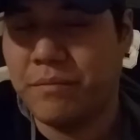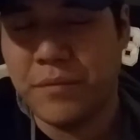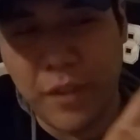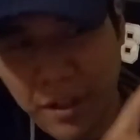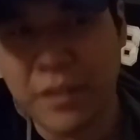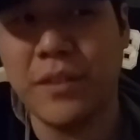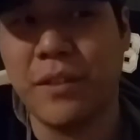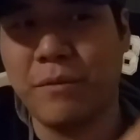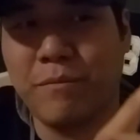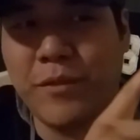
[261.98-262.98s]

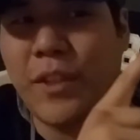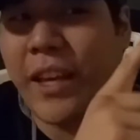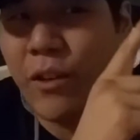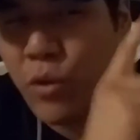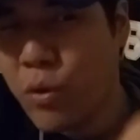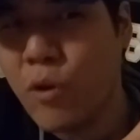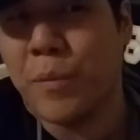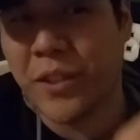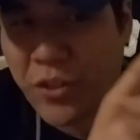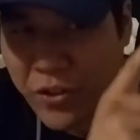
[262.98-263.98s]
Also, like, cool
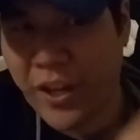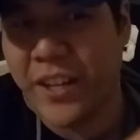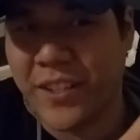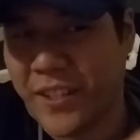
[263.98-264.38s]
but strange to